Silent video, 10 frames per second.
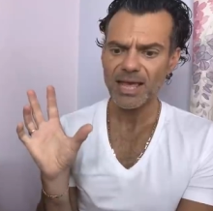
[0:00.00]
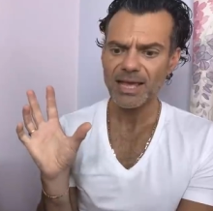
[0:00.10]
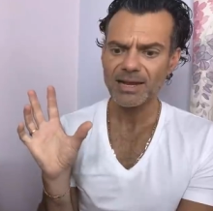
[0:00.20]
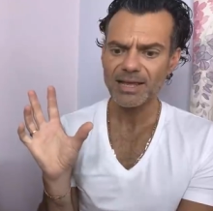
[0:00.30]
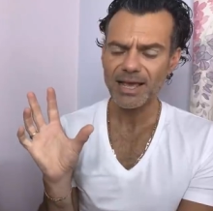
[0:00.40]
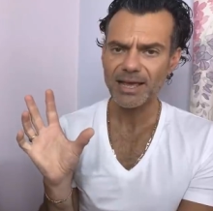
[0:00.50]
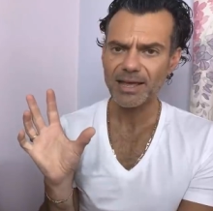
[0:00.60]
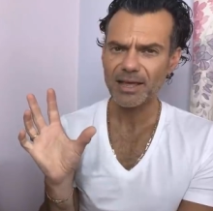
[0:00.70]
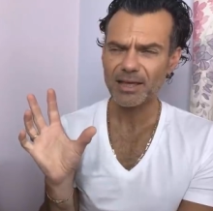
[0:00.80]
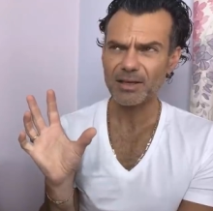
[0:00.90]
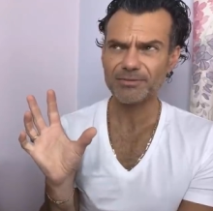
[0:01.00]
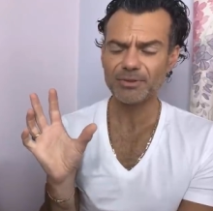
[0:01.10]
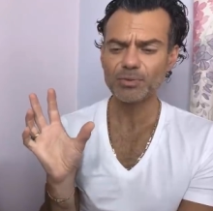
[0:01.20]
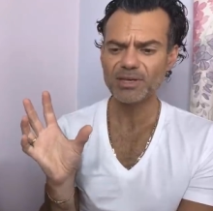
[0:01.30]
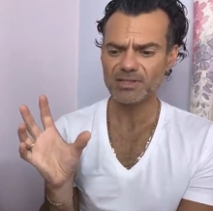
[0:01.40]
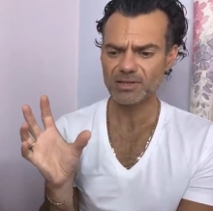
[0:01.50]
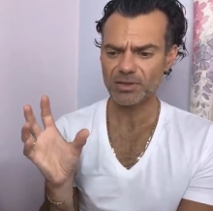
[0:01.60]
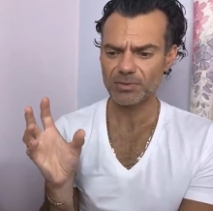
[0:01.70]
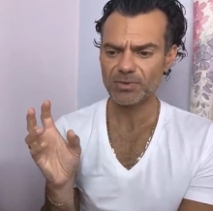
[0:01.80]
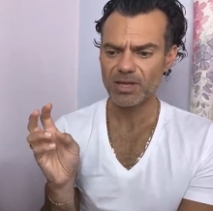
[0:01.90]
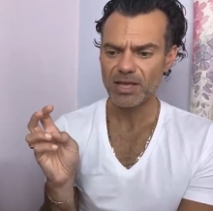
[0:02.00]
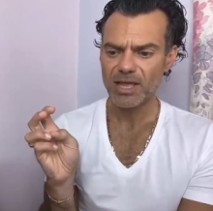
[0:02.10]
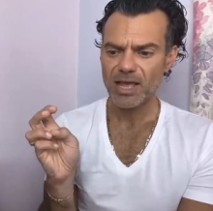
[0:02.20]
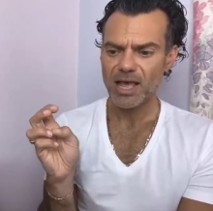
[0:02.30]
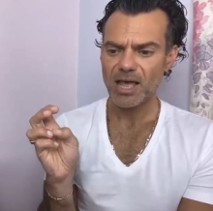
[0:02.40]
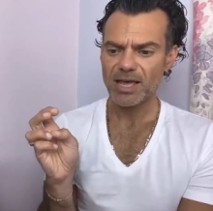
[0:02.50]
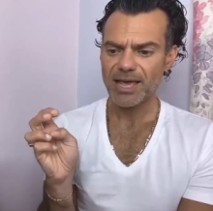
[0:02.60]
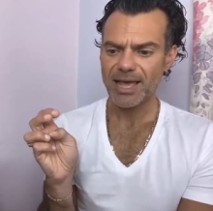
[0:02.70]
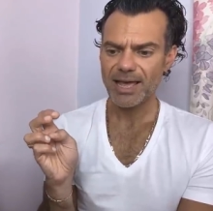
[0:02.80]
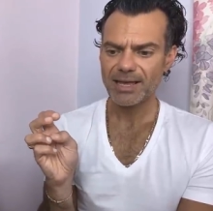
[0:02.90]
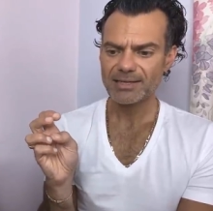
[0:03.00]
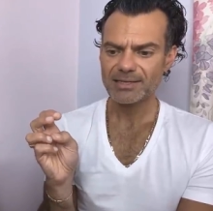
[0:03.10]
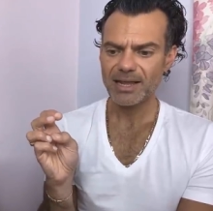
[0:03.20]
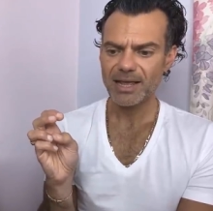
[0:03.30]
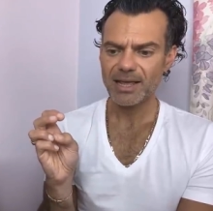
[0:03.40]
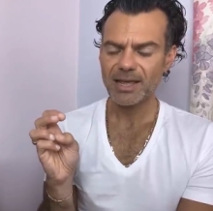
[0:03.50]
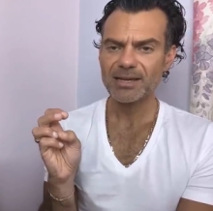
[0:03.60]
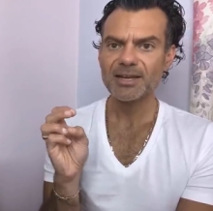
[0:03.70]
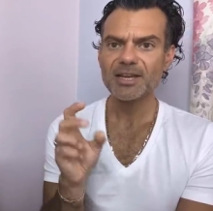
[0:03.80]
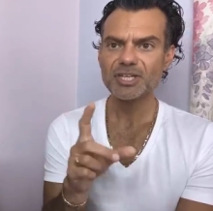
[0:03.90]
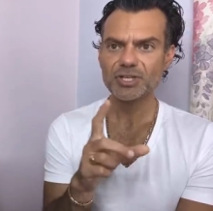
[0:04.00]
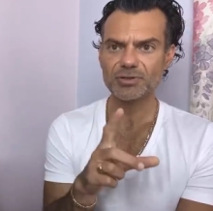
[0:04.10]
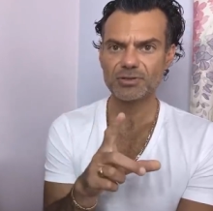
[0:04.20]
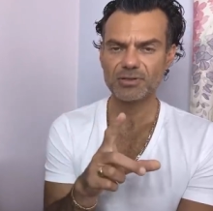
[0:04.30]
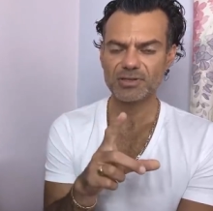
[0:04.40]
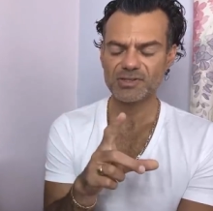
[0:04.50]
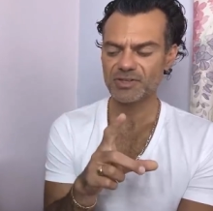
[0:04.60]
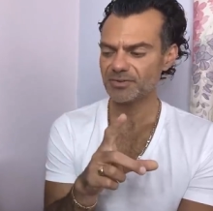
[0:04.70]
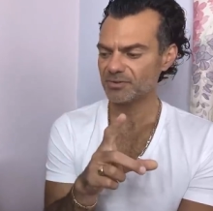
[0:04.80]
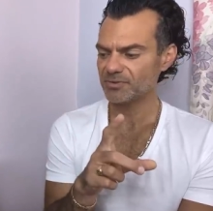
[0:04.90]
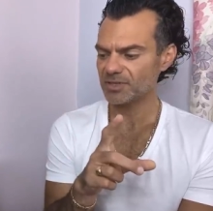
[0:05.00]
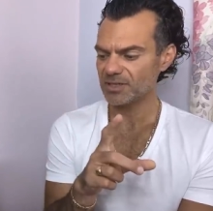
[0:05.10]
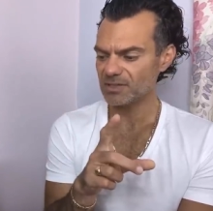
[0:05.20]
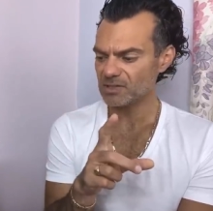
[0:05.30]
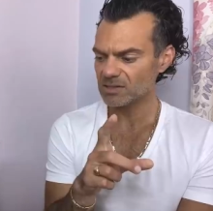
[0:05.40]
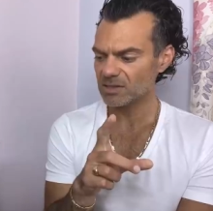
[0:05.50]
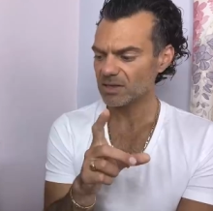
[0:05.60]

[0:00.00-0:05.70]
And I, uh, a few weeks ago, I had an initial sniff of these.